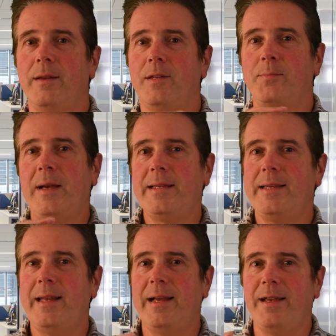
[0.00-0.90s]

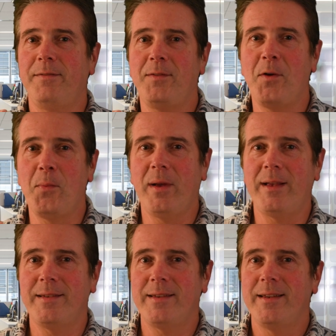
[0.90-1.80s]
Spicy Life
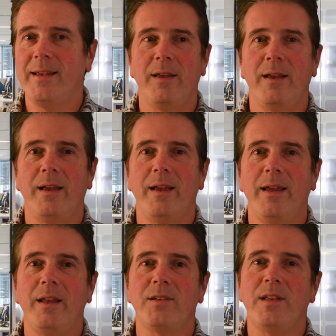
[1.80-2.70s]
Lopez.
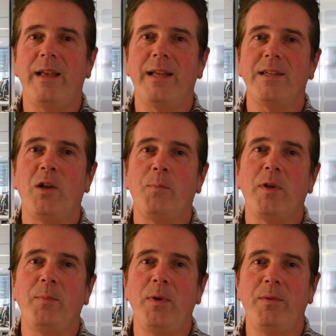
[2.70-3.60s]
He does a lot to help
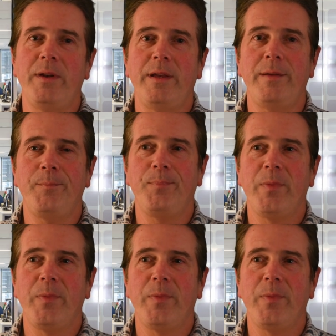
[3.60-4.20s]
the community.